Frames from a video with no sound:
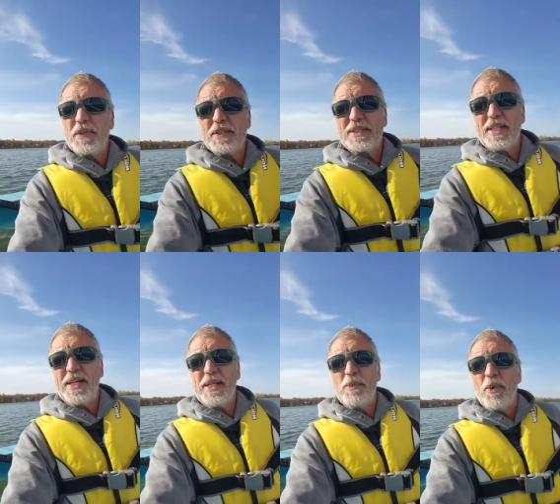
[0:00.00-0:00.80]

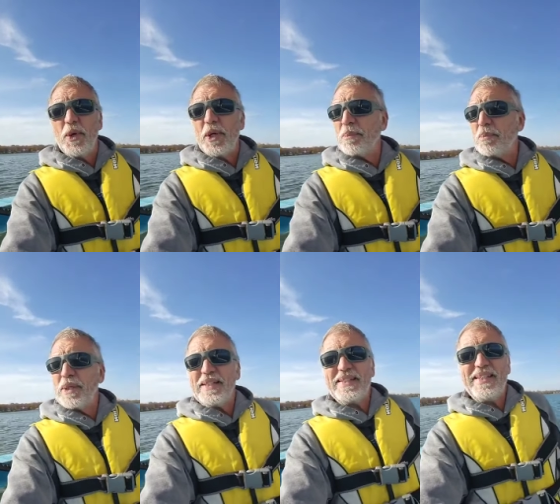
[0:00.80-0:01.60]
sunny, warm,
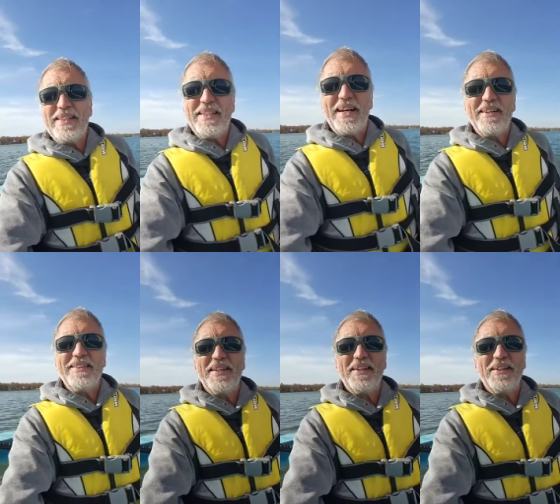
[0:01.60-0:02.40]
breezy Otter
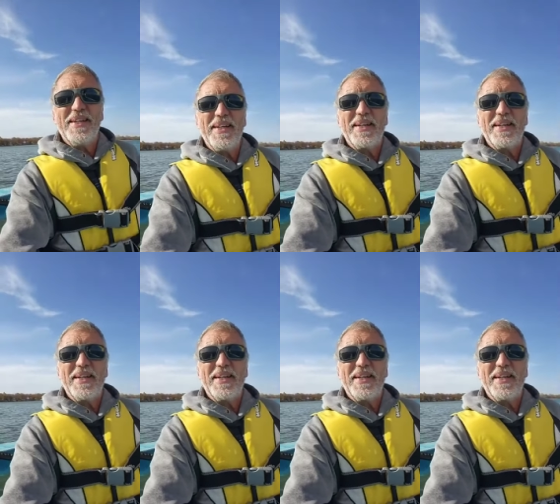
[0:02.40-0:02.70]
Tail Lake.